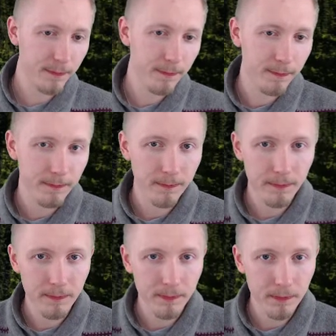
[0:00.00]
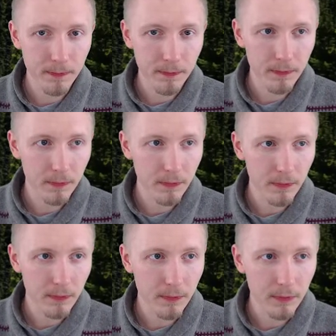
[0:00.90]

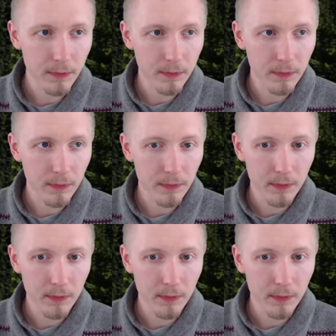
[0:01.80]
Nobody speaks.